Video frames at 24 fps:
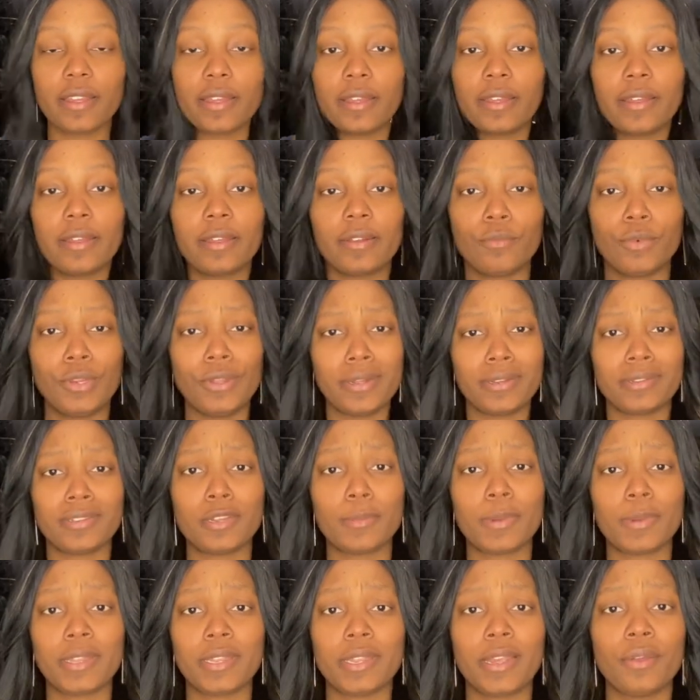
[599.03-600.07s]
And what do you guys think
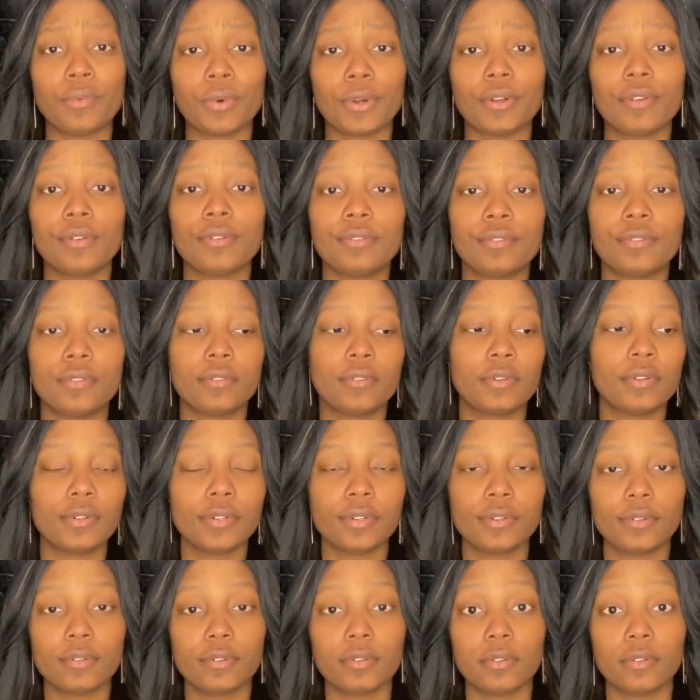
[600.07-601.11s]
about the N-word?
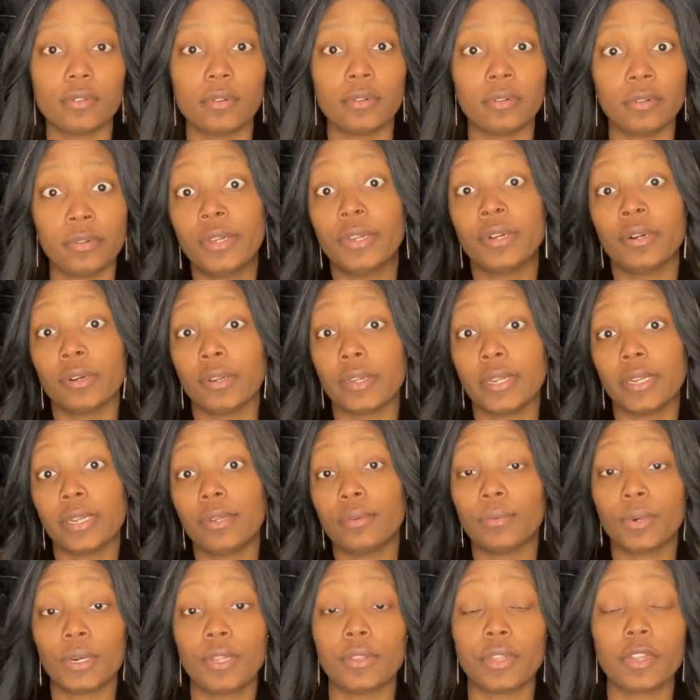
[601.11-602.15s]
Literally,
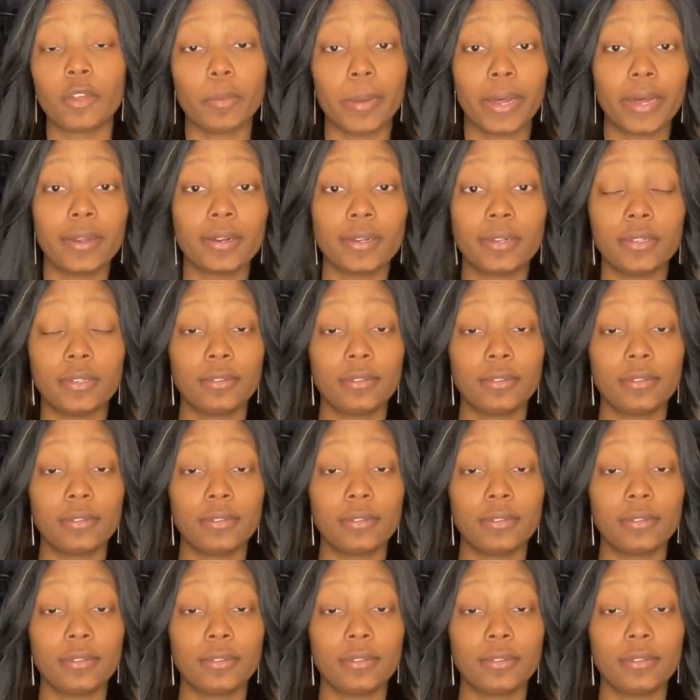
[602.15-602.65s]
what do you think about it?